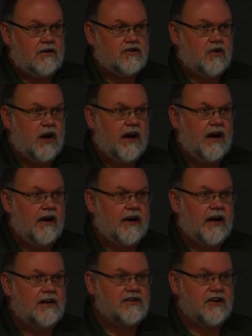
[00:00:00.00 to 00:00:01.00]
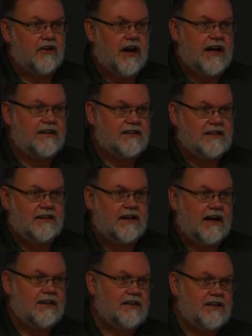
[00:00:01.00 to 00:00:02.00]
So I hire guys that are 18,
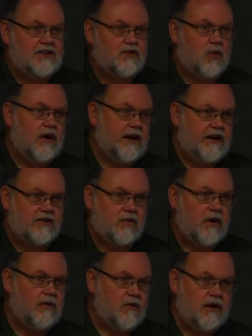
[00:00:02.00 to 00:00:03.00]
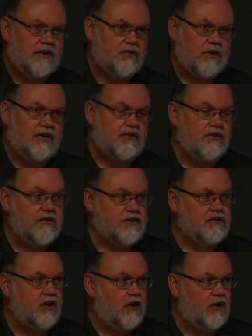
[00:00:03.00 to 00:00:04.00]
19, 20, 21, 22
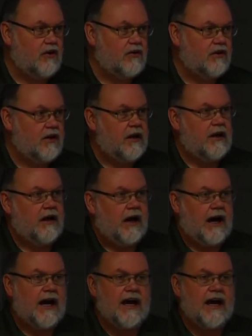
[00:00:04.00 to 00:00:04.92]
years old. I